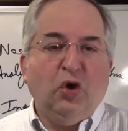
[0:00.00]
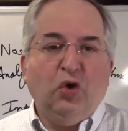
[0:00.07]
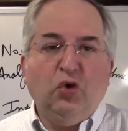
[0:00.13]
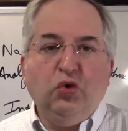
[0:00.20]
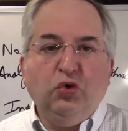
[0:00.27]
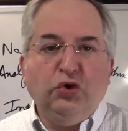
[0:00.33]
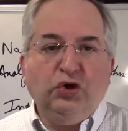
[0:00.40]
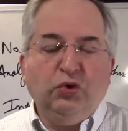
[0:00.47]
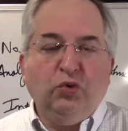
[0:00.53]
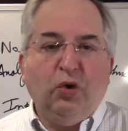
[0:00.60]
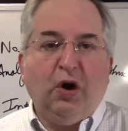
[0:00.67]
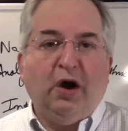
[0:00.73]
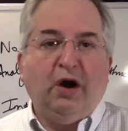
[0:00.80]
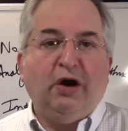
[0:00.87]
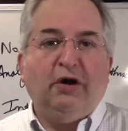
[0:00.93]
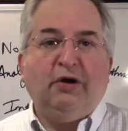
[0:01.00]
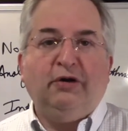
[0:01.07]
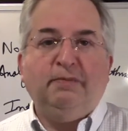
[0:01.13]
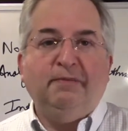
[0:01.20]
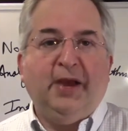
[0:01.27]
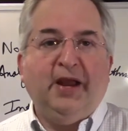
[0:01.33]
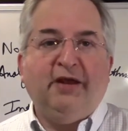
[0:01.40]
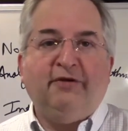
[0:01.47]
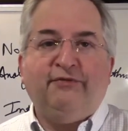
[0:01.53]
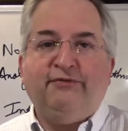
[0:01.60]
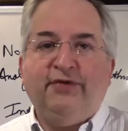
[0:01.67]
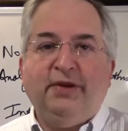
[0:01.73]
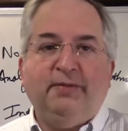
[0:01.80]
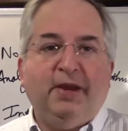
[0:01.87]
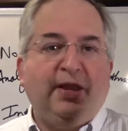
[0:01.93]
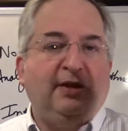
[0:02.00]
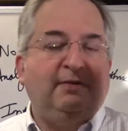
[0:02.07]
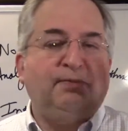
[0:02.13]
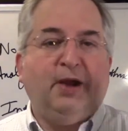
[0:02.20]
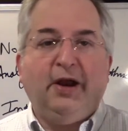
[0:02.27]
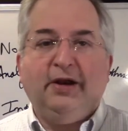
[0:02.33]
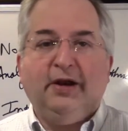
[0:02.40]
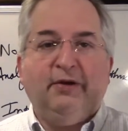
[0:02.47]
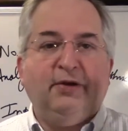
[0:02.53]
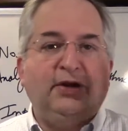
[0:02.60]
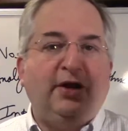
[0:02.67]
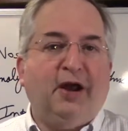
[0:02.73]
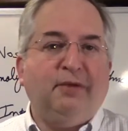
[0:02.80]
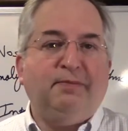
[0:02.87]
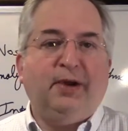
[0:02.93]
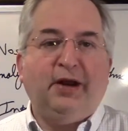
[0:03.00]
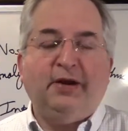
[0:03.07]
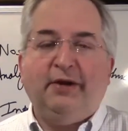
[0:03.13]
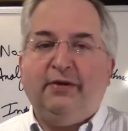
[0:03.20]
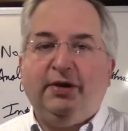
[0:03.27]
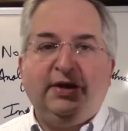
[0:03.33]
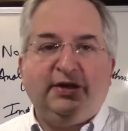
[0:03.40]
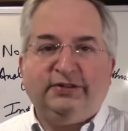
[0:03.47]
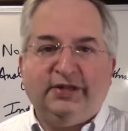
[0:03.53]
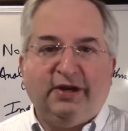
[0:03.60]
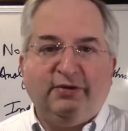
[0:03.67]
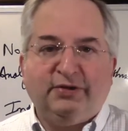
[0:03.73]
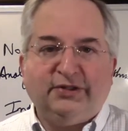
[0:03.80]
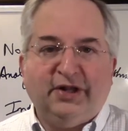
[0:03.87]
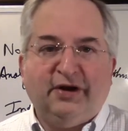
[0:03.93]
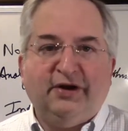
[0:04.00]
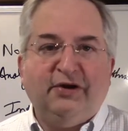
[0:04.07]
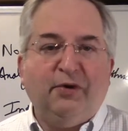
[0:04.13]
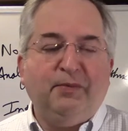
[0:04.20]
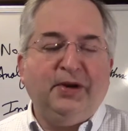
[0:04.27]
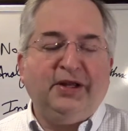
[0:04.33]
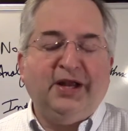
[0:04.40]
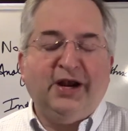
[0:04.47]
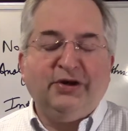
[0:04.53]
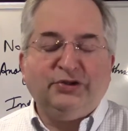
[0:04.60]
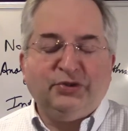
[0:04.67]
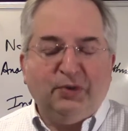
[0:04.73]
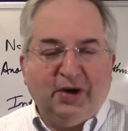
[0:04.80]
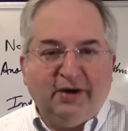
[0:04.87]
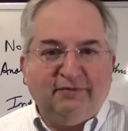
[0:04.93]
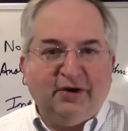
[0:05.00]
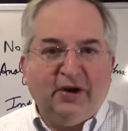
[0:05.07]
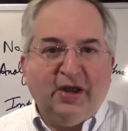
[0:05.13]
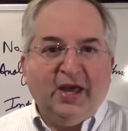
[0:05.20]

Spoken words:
who you are, male, female, binary, non-binary, etc., etc. Nobody cares or whatever.